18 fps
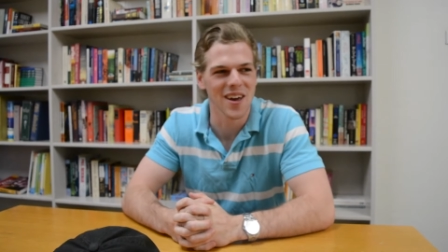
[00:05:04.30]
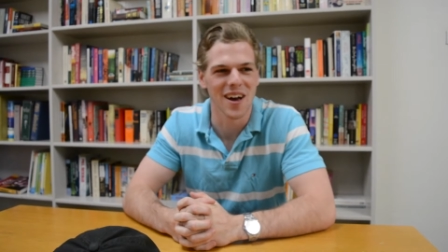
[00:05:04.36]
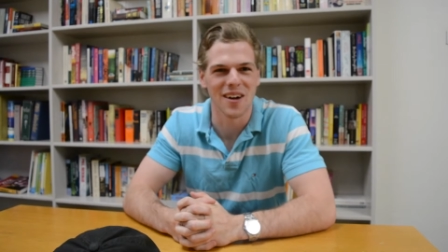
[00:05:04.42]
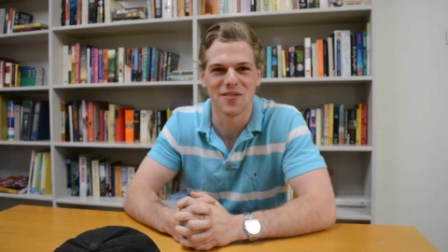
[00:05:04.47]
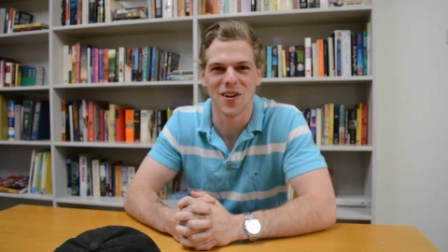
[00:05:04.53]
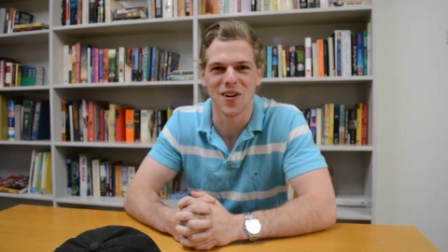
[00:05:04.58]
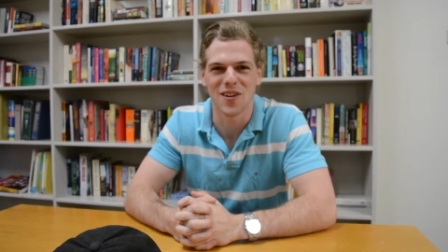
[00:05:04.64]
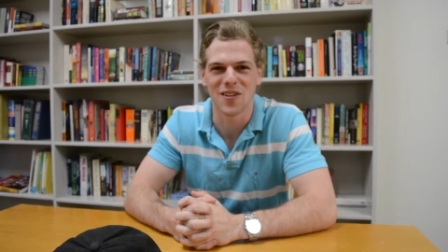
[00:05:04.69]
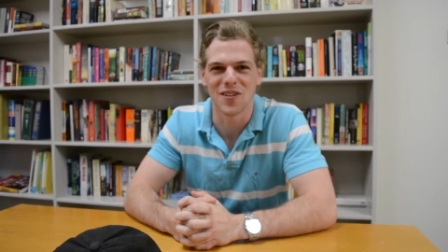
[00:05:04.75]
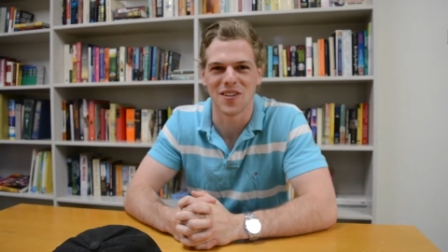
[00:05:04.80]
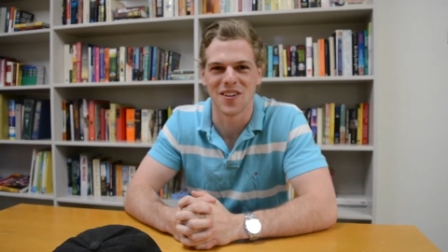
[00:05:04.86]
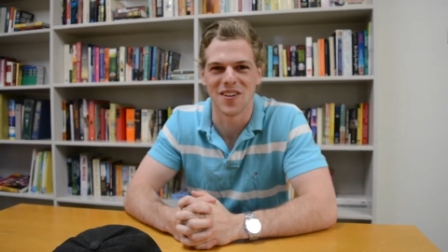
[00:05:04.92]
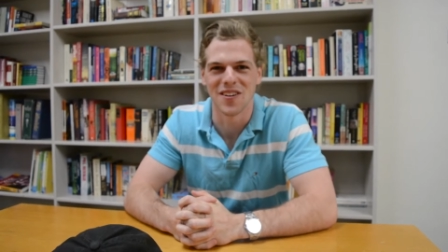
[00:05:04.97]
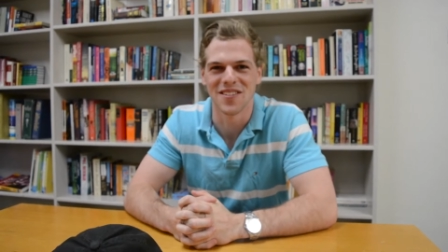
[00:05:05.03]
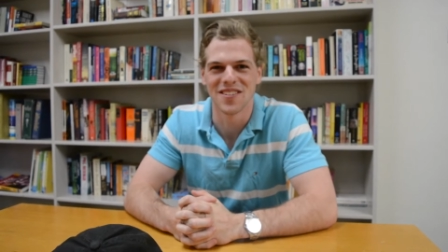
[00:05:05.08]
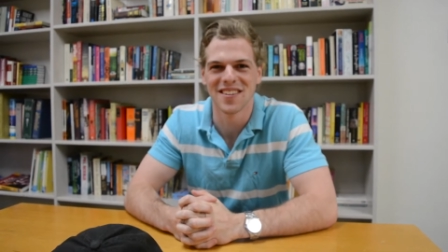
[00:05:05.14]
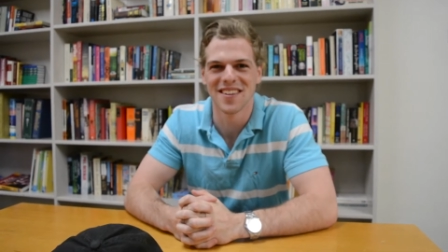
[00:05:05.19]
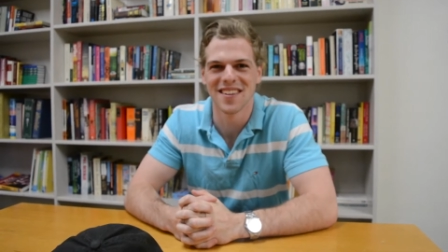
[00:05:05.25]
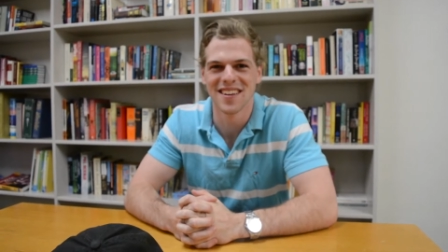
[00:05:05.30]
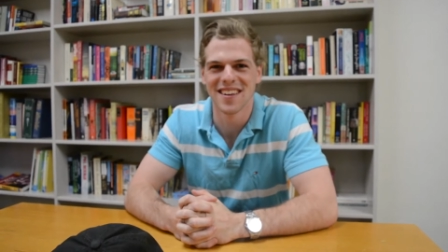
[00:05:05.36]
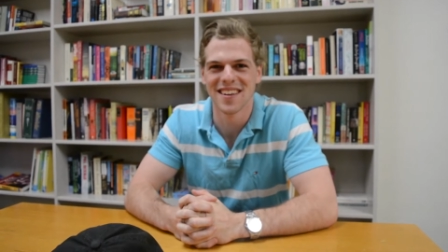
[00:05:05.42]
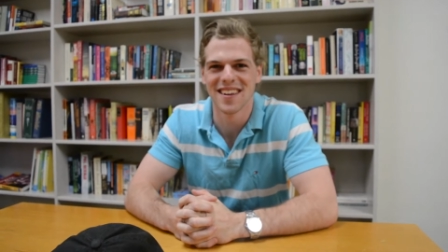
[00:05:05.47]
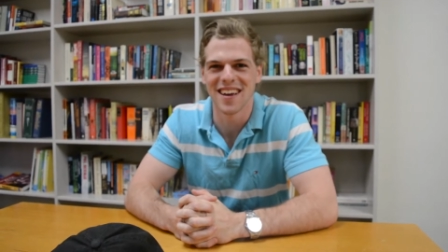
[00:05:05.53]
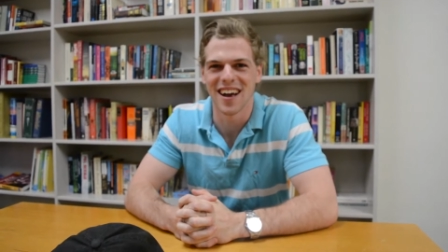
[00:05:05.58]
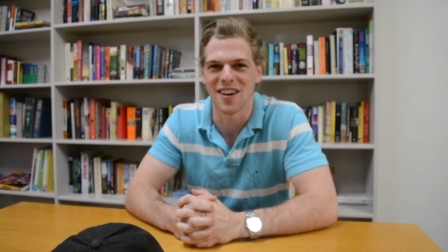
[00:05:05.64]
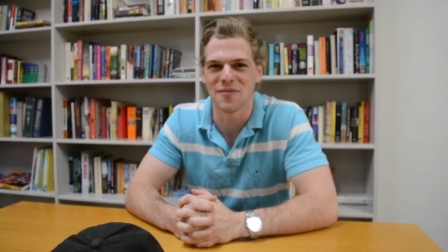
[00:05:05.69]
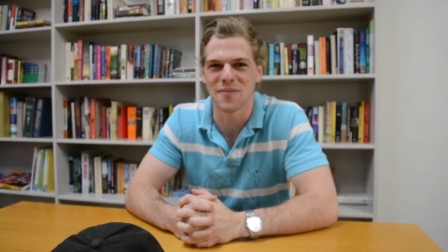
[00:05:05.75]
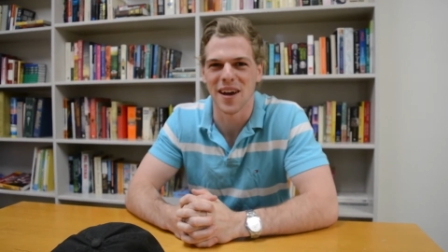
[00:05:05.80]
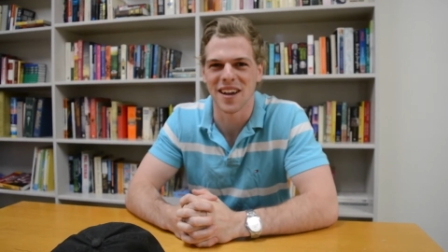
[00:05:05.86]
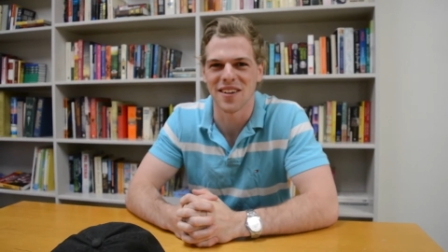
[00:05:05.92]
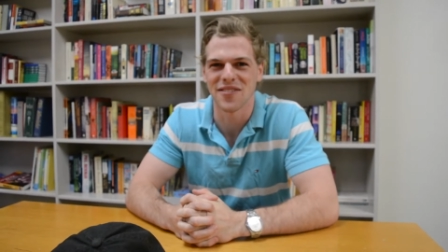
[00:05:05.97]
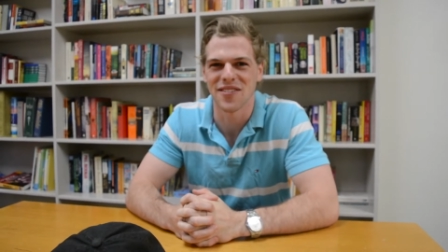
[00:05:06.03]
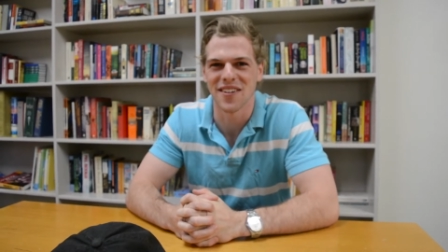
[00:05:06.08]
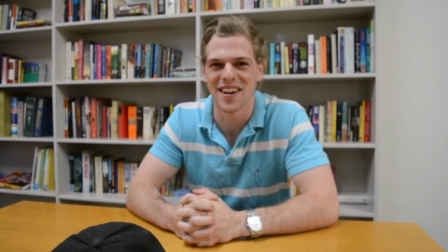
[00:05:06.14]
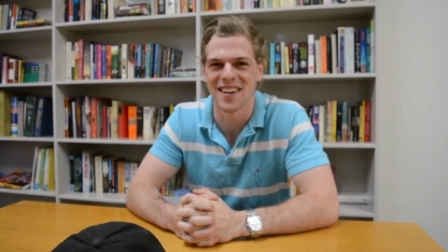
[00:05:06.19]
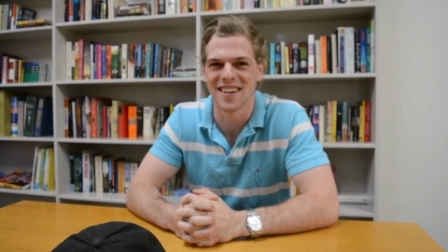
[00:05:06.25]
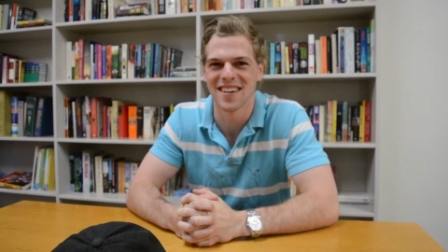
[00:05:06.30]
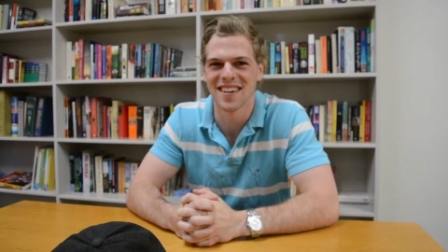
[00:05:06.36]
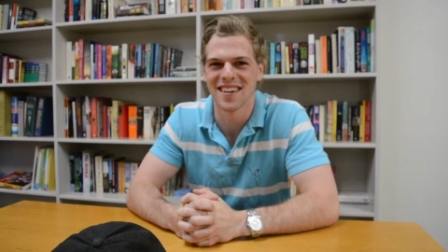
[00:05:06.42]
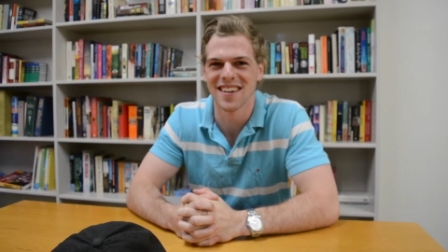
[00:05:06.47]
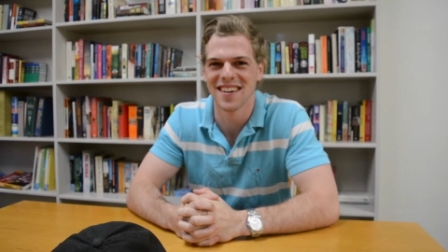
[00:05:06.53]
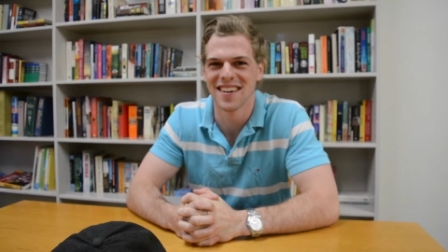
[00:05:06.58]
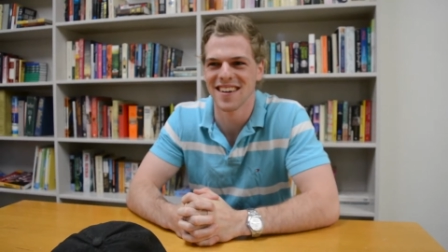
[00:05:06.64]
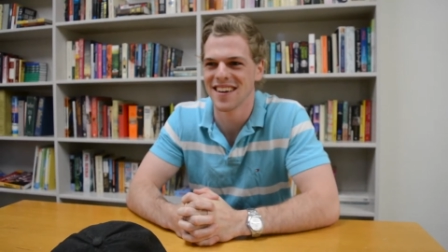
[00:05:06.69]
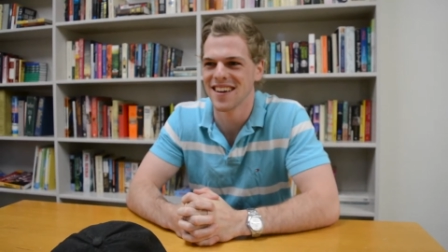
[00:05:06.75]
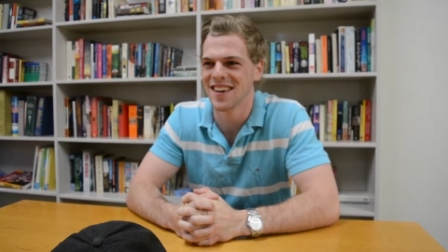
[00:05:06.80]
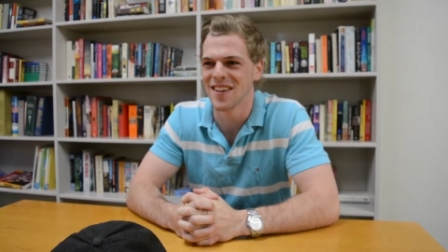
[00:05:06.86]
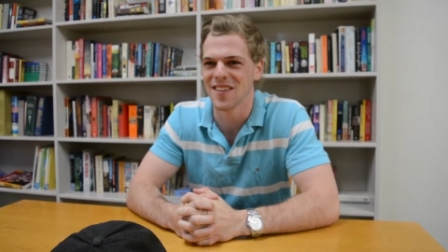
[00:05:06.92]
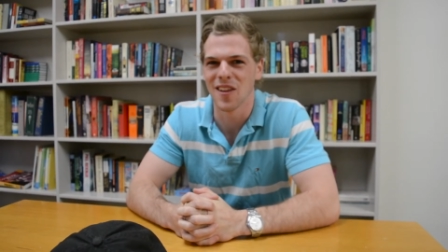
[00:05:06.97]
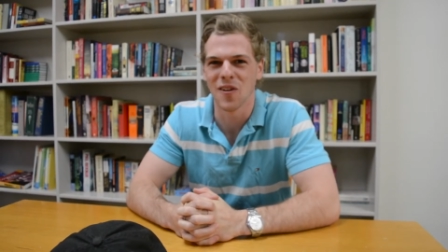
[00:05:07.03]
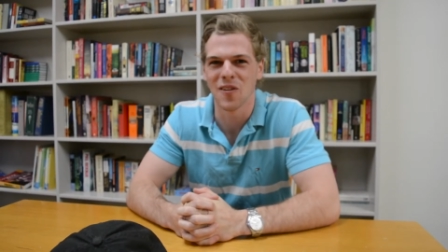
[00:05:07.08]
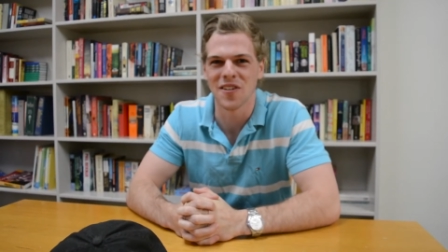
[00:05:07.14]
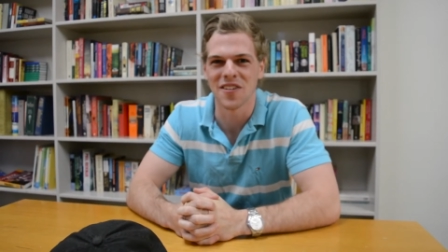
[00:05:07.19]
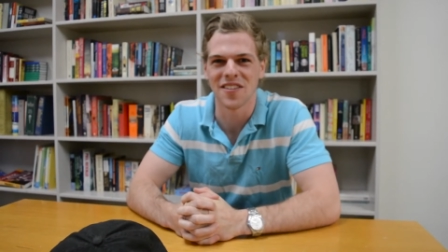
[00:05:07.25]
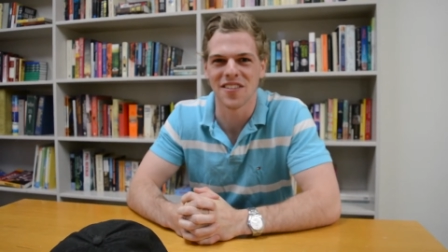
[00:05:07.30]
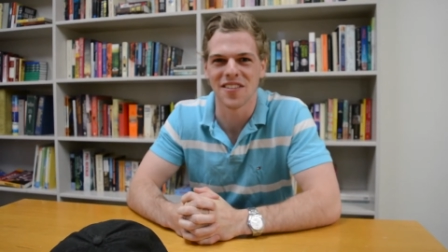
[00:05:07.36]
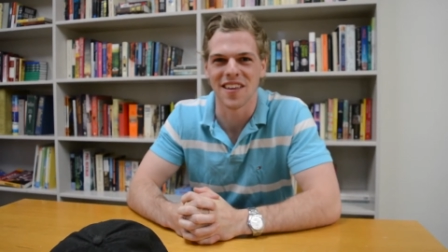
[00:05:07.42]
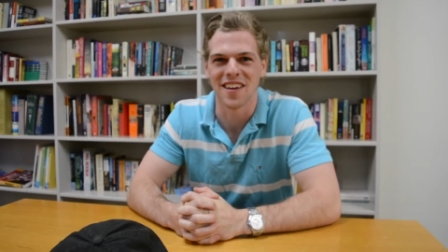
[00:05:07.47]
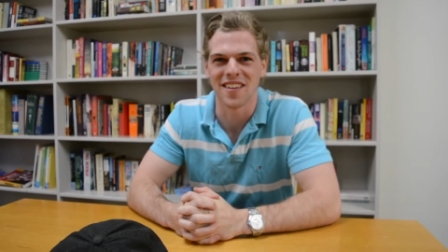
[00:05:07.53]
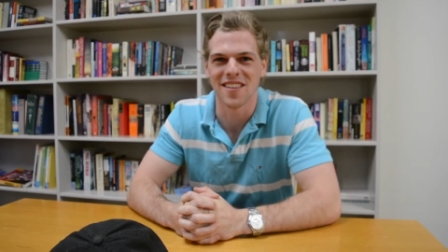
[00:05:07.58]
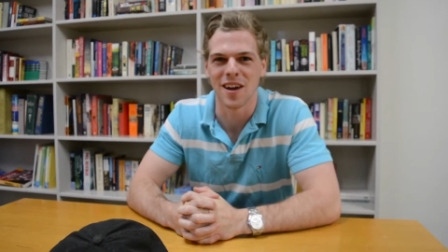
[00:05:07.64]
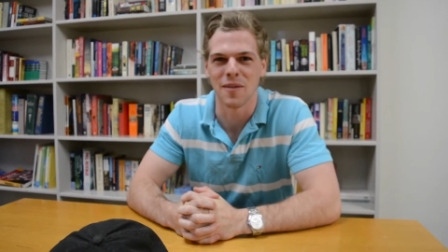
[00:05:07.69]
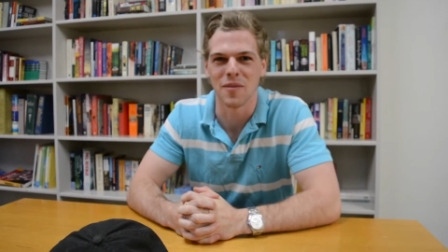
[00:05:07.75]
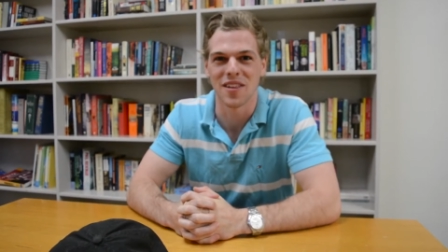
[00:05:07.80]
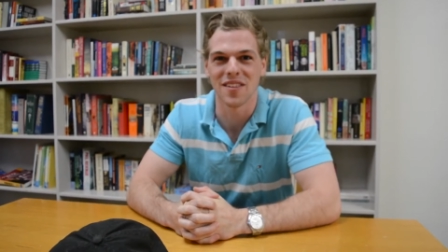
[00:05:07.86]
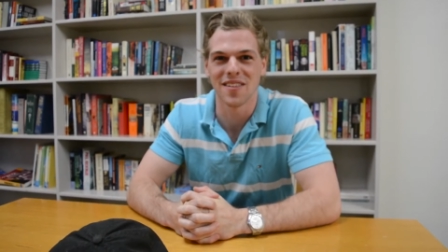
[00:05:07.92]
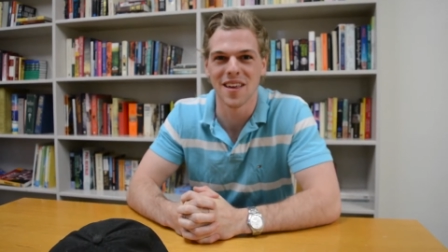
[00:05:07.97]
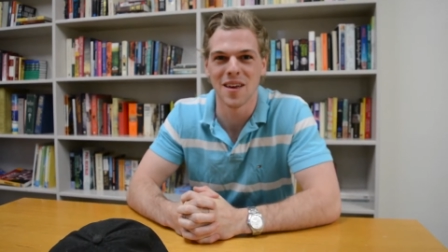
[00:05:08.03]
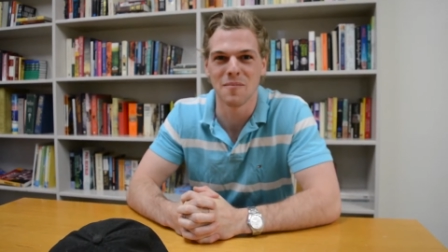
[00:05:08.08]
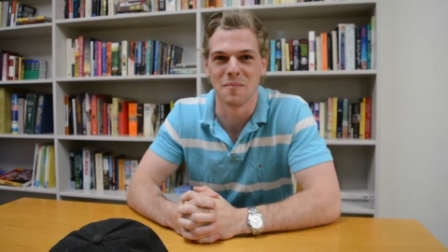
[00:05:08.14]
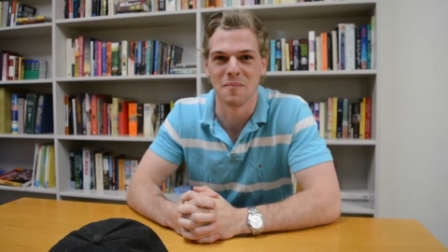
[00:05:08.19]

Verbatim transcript: I've got good news. I've made a friend. Lawrence thinks I'm a sim.